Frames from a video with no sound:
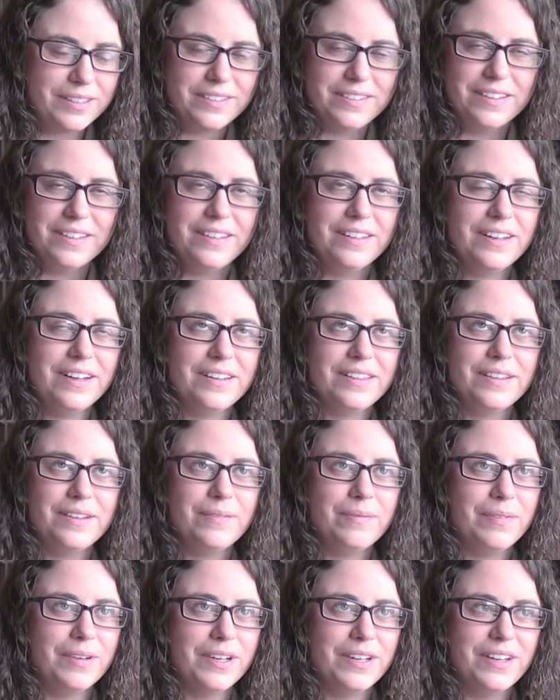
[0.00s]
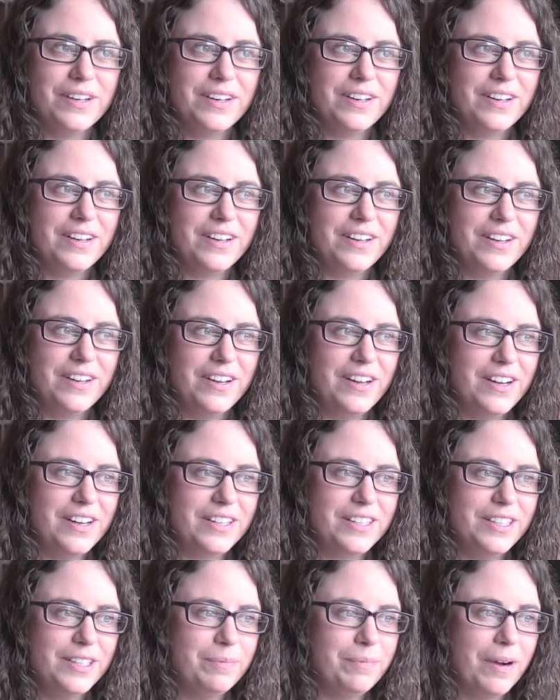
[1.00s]
he's done nothing but
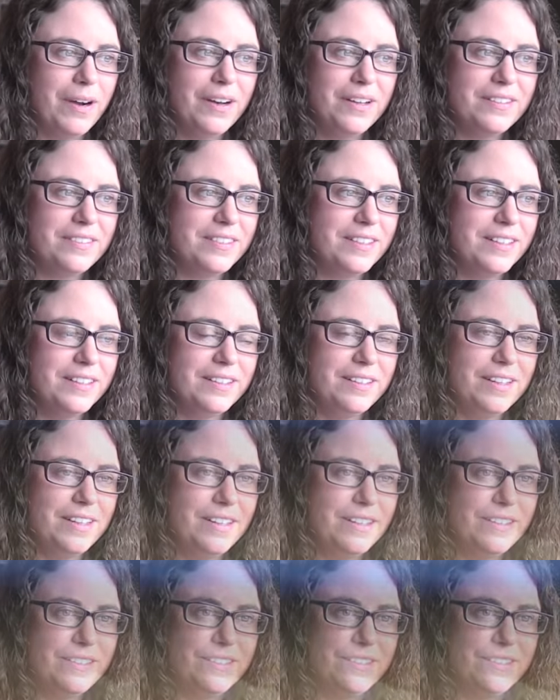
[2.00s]
keep us in, in